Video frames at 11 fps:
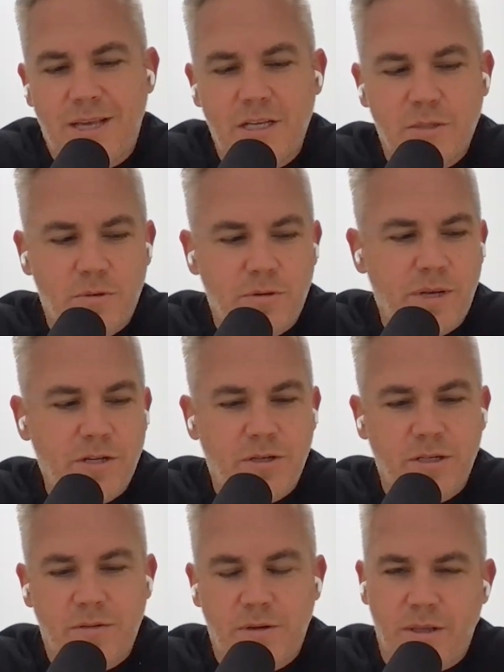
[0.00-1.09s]
tangible
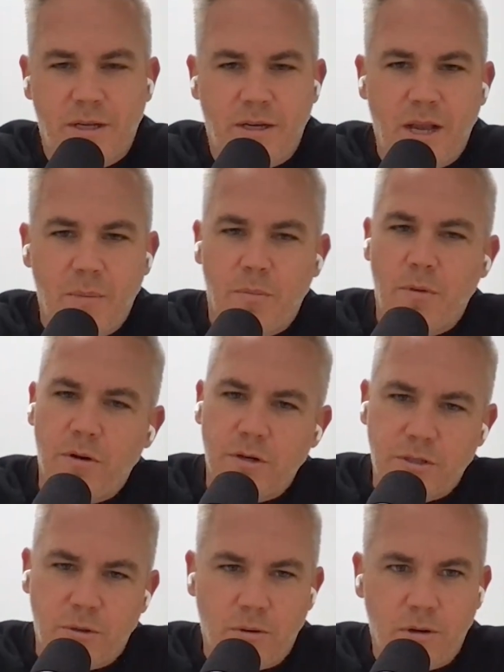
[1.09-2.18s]
metrics around like net promoter
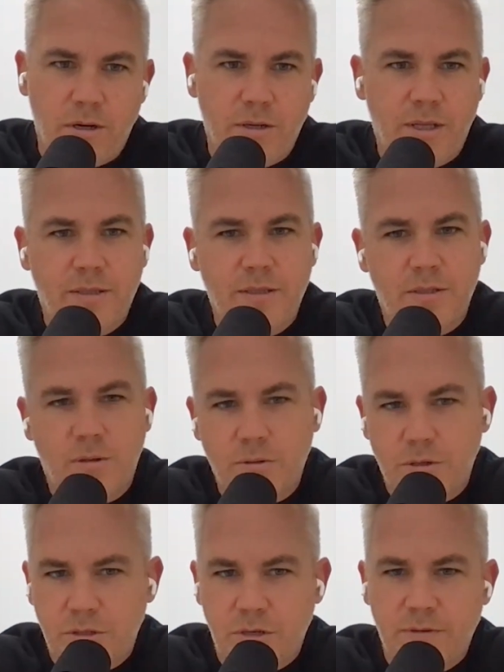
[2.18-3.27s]
score and like these
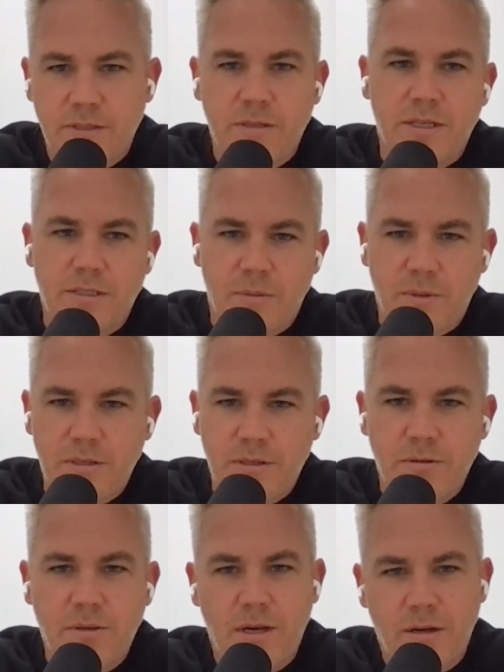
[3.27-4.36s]
culture surveys and things that we
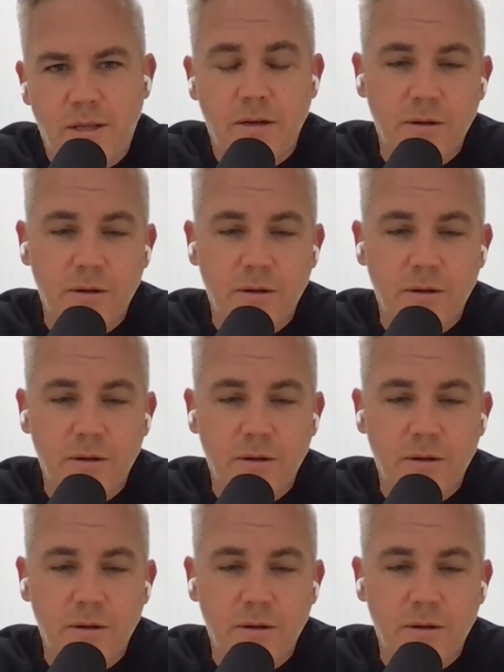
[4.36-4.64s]
do that you're like,